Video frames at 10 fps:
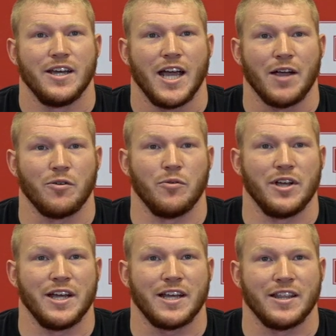every
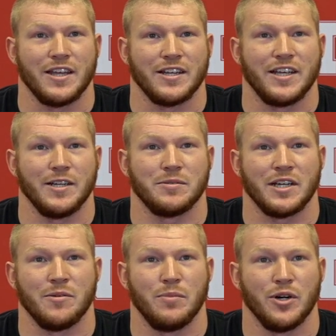week, and then it keeps
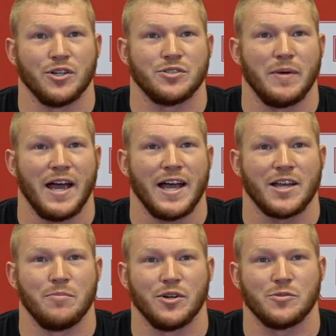getting pushed back
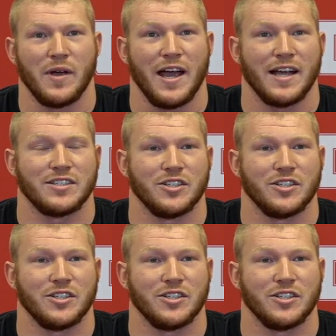and pushed back.